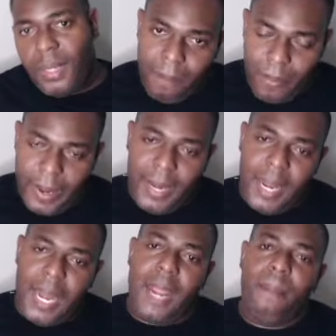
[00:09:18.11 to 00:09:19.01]
brand
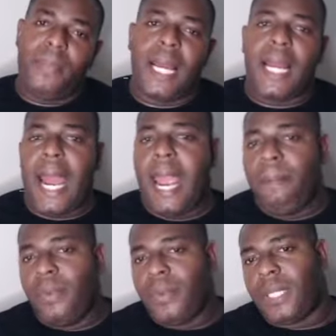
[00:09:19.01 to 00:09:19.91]
name that I
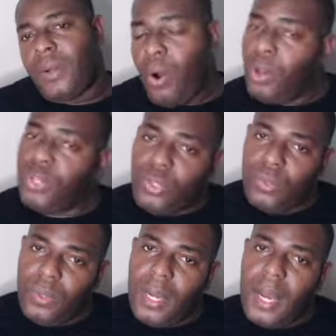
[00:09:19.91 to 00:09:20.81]
am using
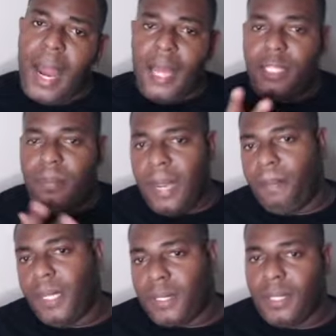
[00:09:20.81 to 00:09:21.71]
also as my
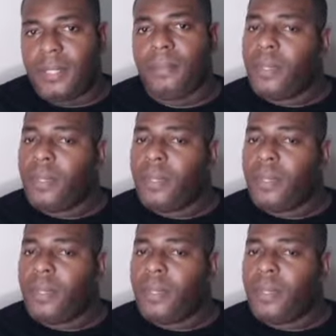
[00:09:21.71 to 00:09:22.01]
business.